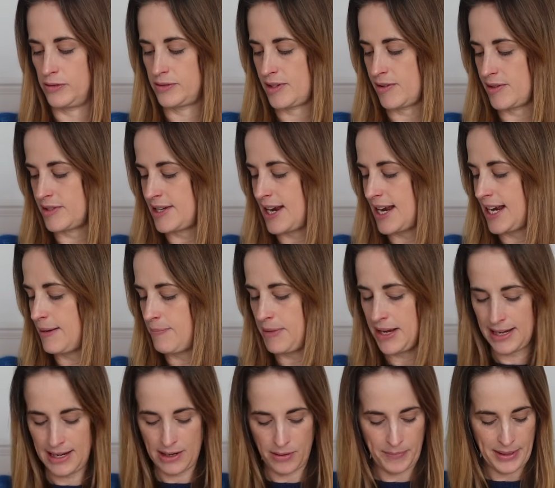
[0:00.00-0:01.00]
So it's taken me
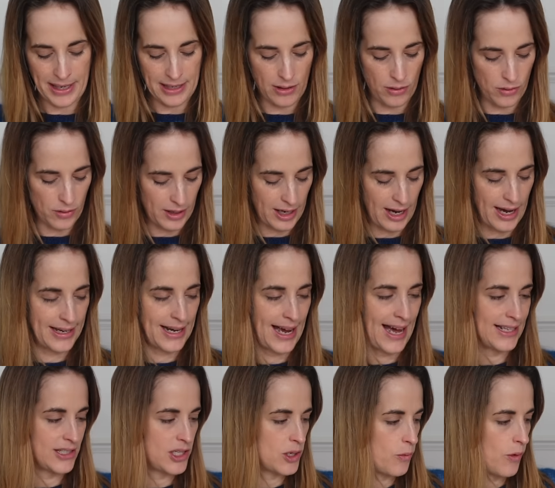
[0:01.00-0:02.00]
a little bit longer and I
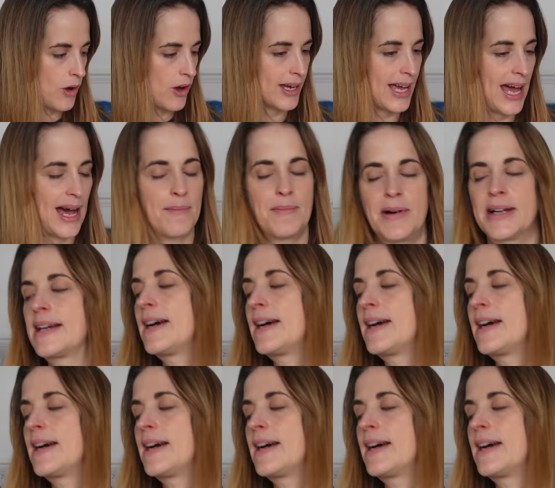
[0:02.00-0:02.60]
had to work out my